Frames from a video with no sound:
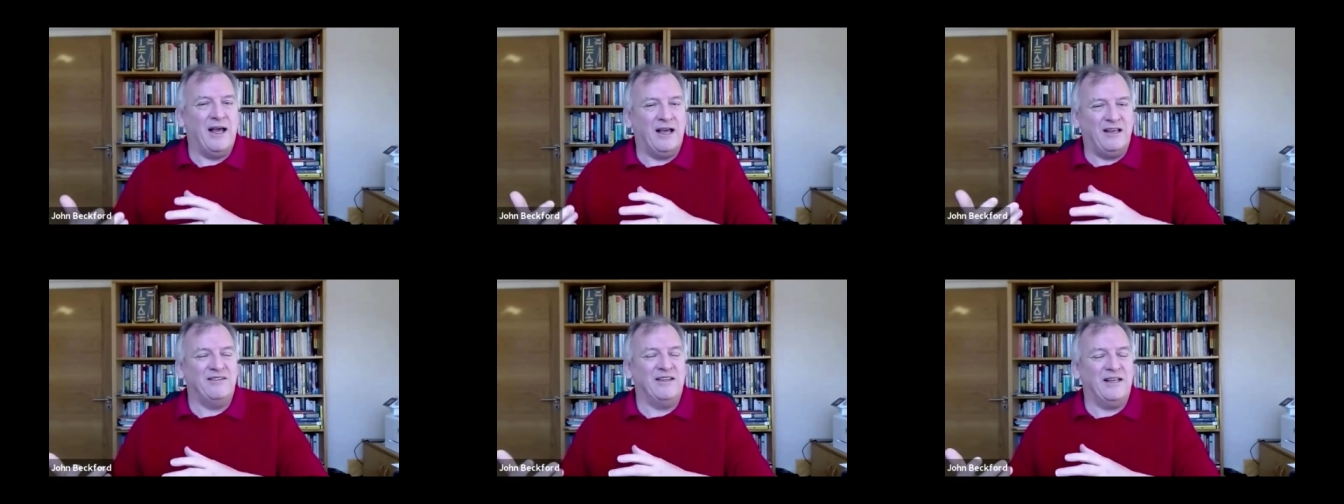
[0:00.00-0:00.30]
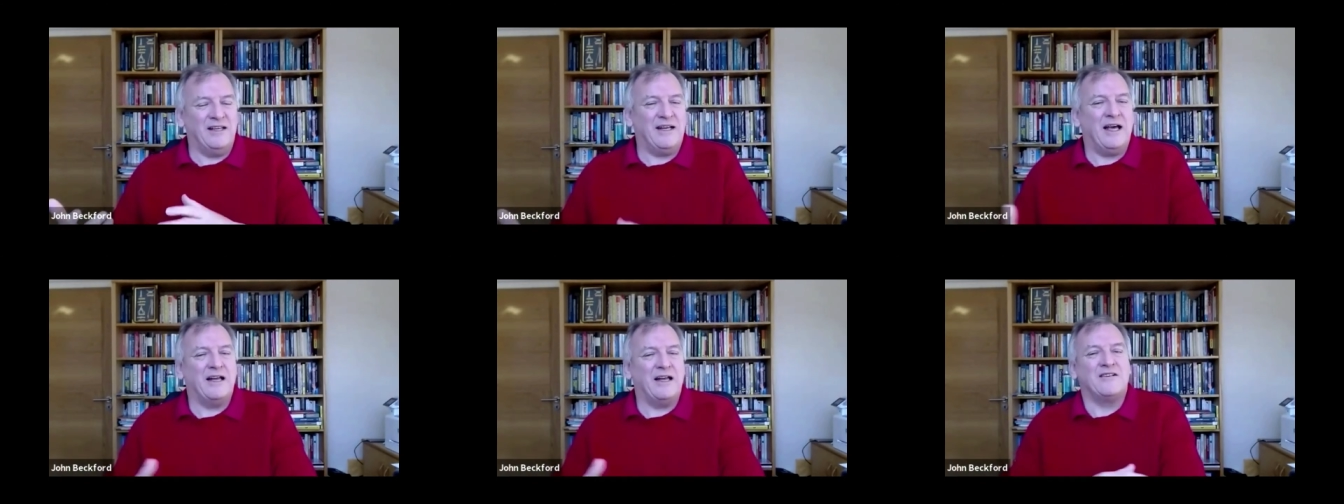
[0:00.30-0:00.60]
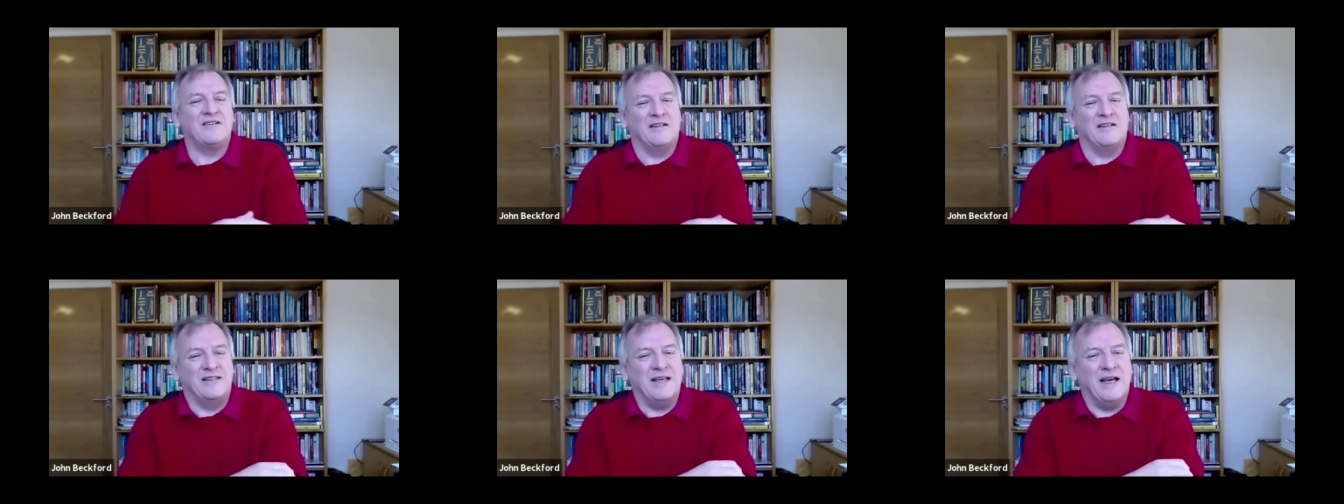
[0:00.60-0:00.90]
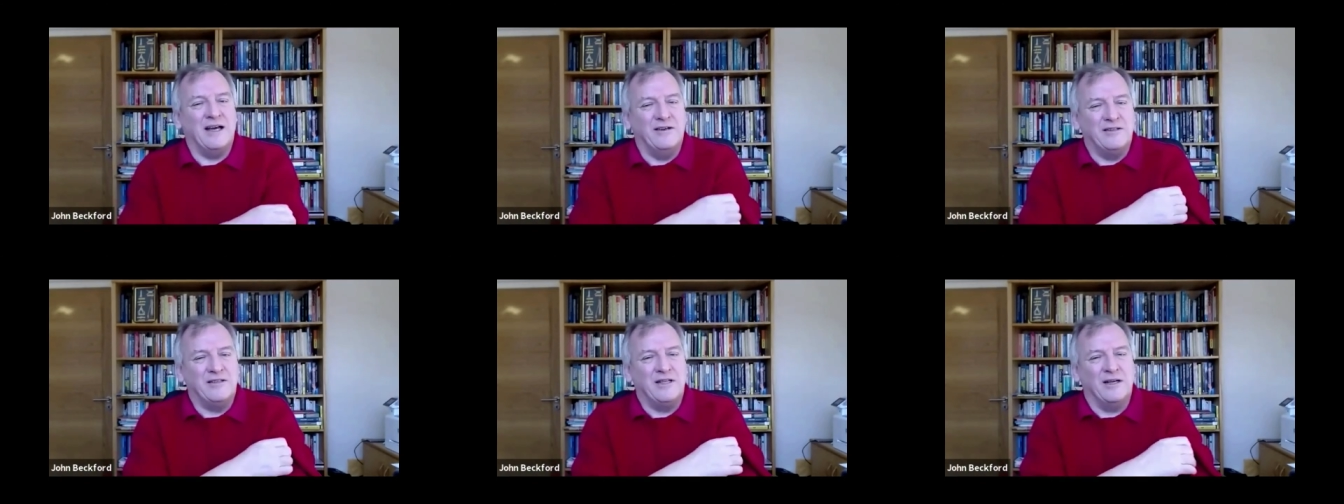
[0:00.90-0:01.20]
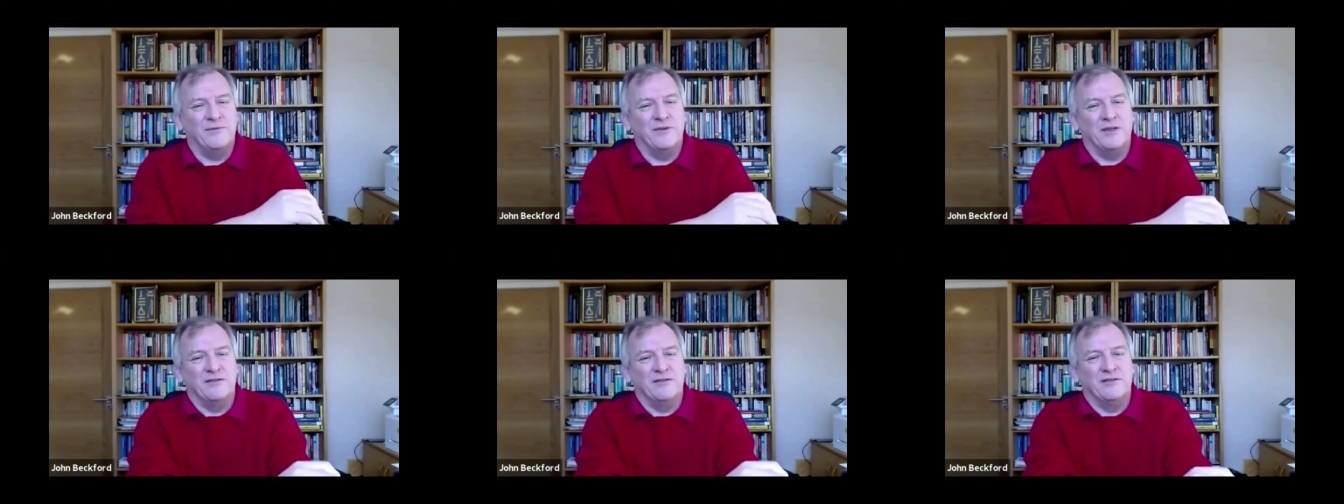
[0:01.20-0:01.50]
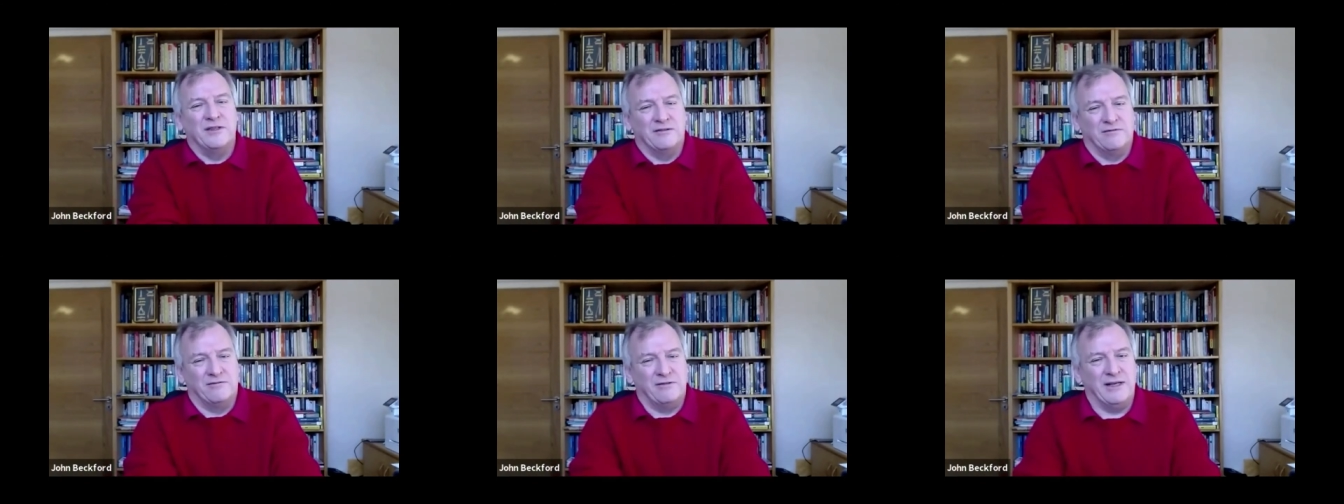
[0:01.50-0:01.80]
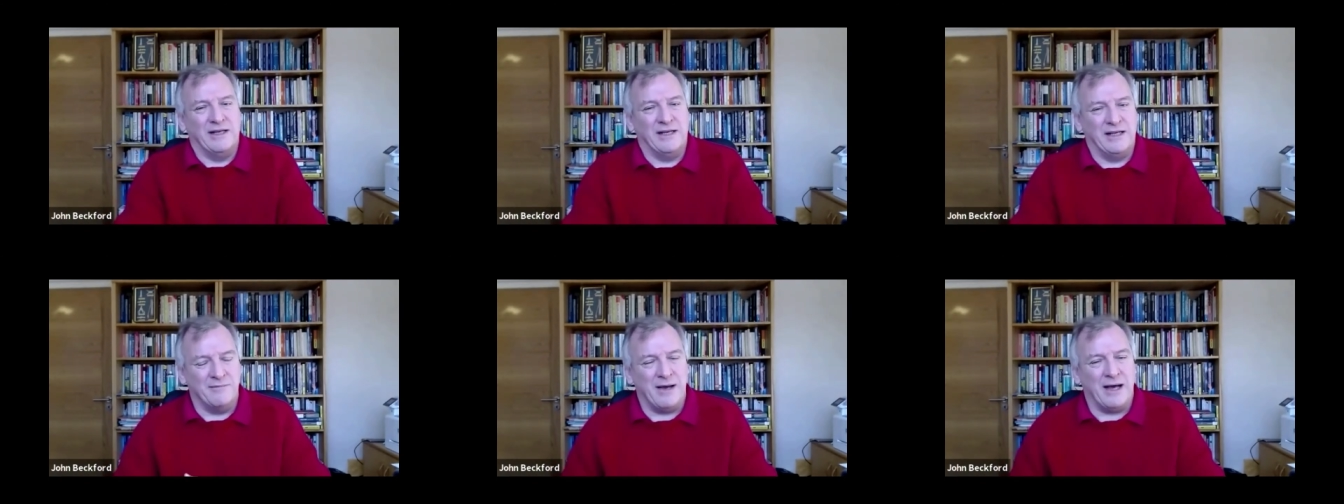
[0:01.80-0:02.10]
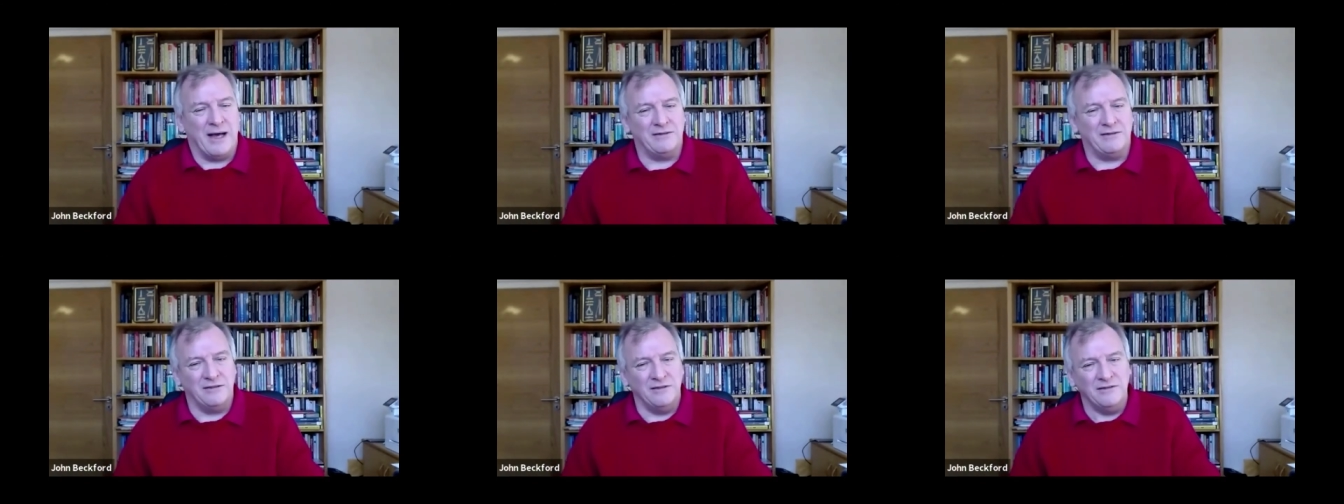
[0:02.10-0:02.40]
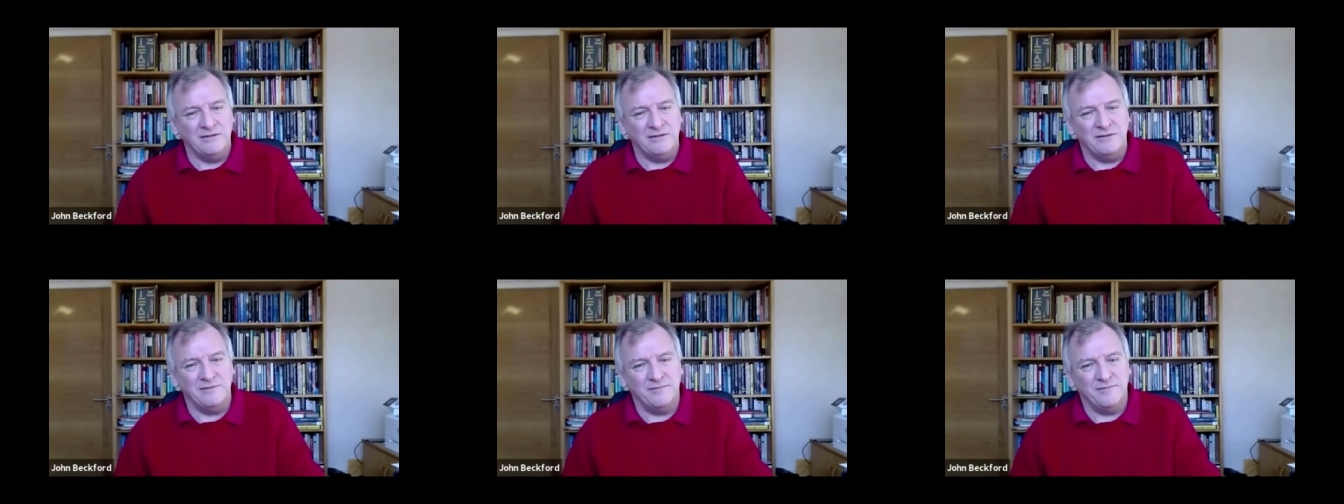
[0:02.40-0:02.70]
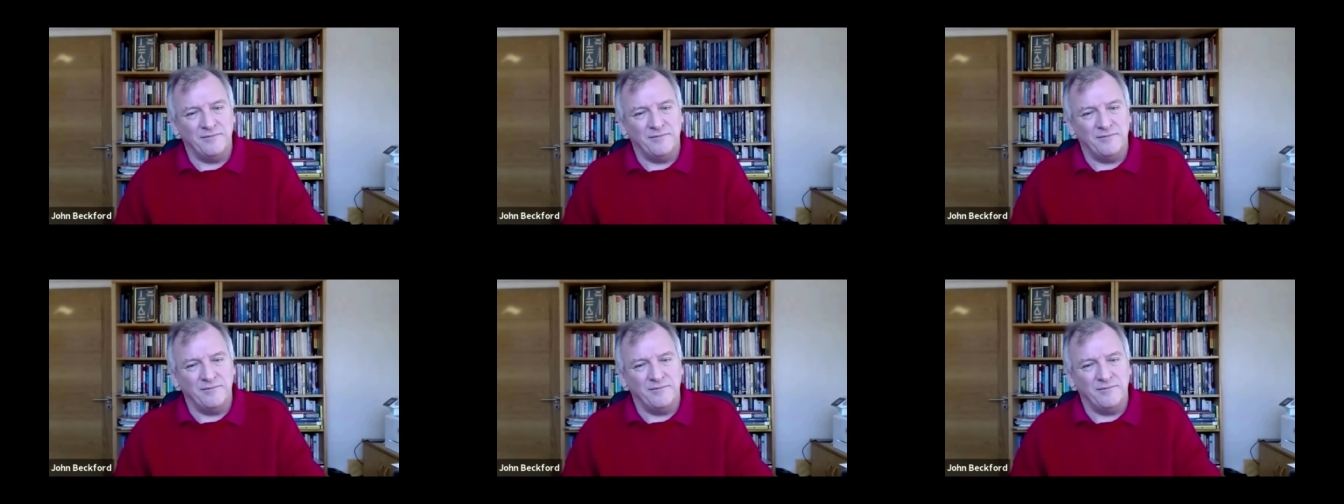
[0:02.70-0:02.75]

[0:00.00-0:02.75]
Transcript: Is that actually the outcome that, that really matters?